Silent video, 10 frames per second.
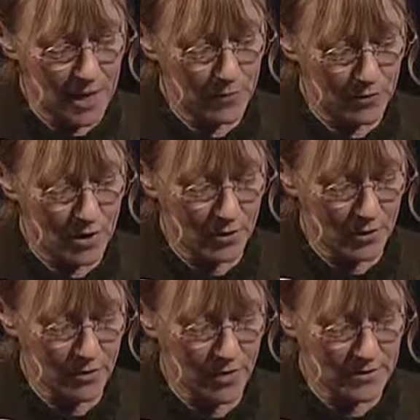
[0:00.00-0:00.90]
time you come
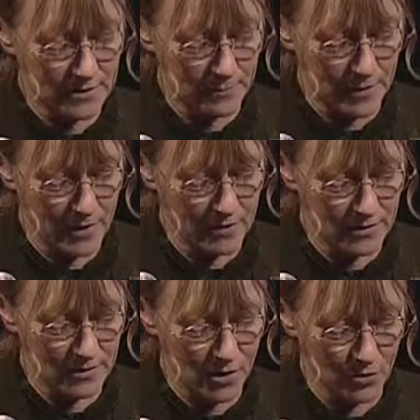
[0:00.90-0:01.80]
across an
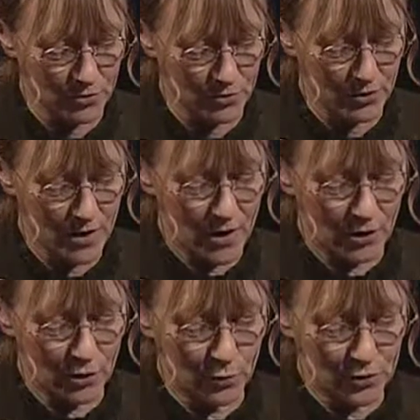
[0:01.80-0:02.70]
American soldier,
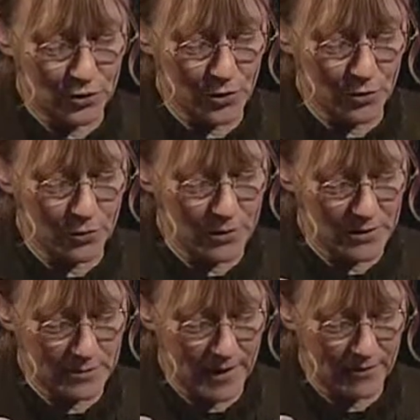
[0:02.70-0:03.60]
you will show your
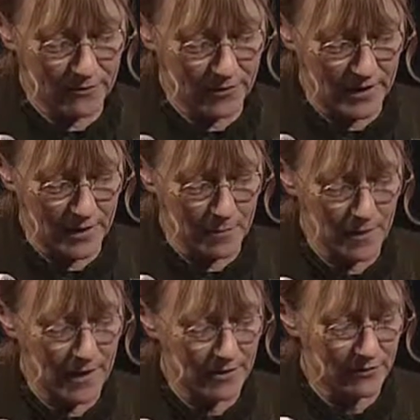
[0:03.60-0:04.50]
respect for
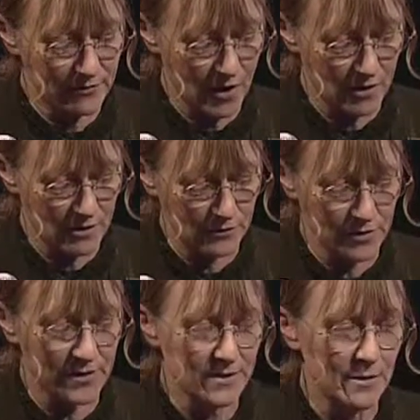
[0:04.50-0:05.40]
them and the fallen
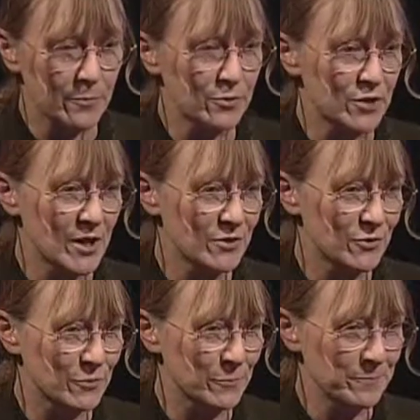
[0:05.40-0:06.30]
with a simple
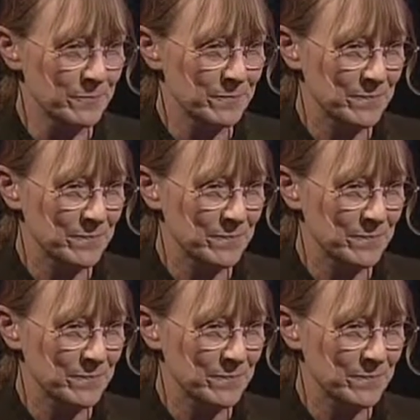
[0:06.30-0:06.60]
gesture.